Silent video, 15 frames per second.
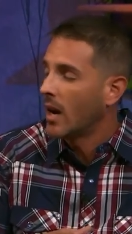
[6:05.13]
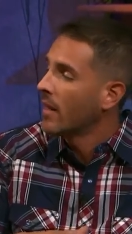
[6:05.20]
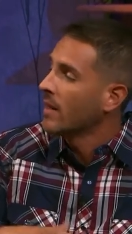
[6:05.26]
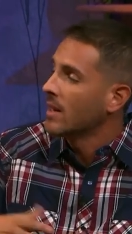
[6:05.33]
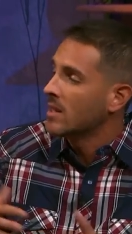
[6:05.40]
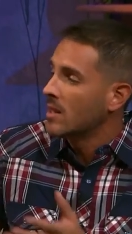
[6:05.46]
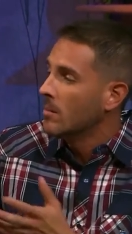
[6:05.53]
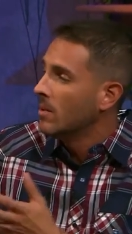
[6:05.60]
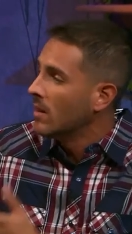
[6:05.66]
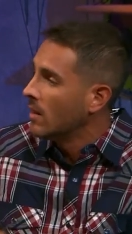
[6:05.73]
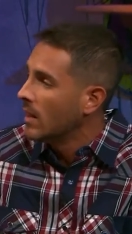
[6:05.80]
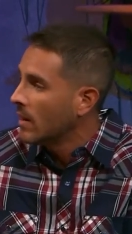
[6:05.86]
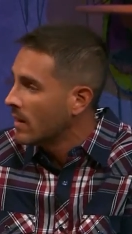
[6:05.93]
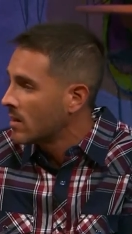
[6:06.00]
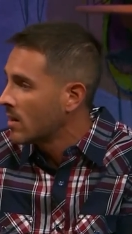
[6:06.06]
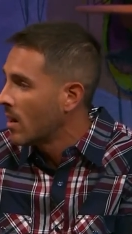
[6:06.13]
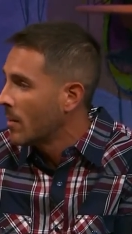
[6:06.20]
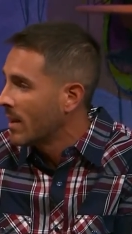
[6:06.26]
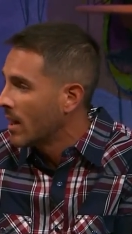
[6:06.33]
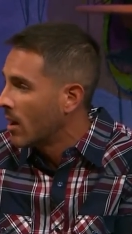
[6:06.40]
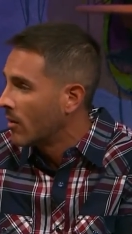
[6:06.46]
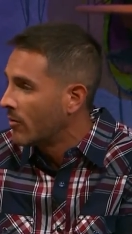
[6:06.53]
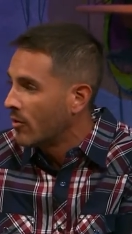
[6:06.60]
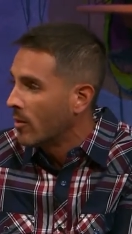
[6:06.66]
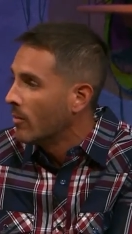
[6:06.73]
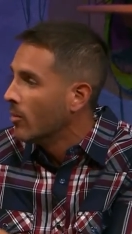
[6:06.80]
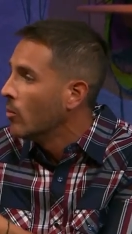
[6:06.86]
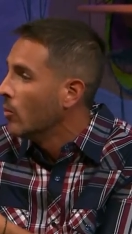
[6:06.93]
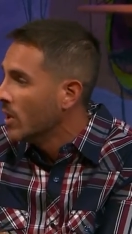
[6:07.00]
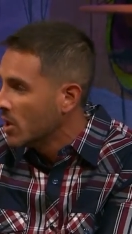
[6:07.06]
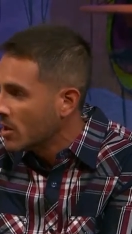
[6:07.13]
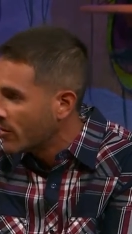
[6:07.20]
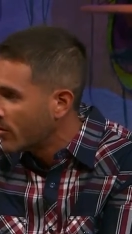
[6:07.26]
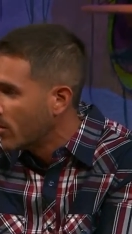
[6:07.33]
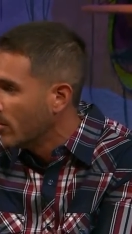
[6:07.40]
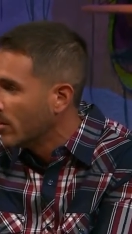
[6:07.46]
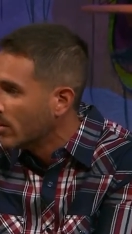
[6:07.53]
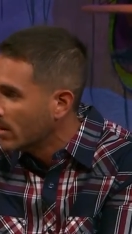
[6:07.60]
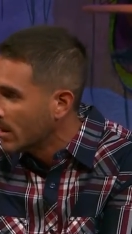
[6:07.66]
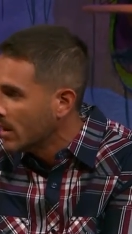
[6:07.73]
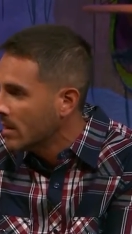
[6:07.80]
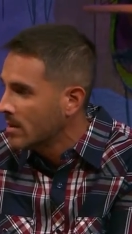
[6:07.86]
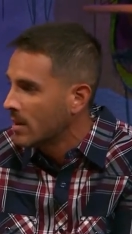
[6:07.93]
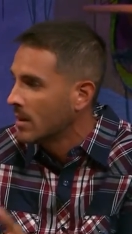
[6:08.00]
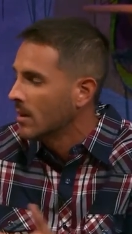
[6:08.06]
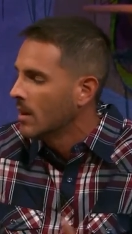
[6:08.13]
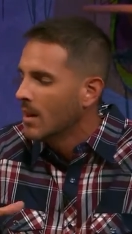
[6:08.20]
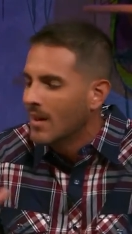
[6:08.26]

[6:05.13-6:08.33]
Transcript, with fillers: of the instability that's coming out from the region, from the Middle East, and